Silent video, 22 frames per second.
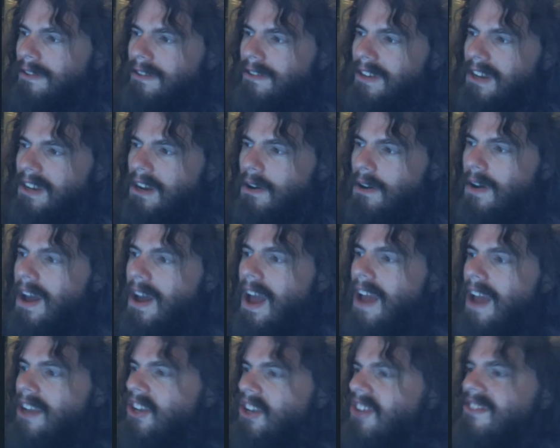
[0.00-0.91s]
you know
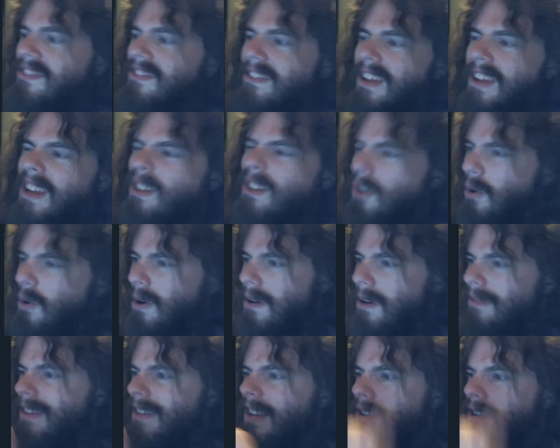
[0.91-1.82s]
just ignore
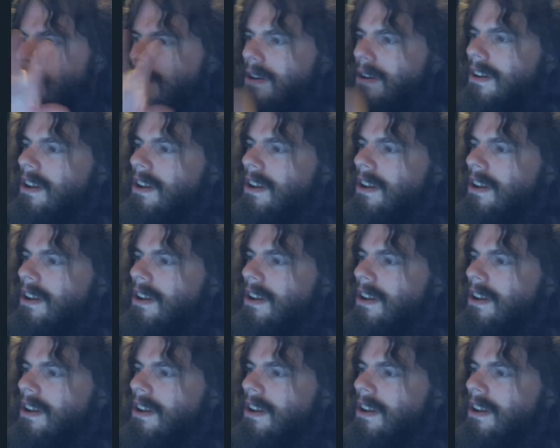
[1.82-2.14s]
ignore.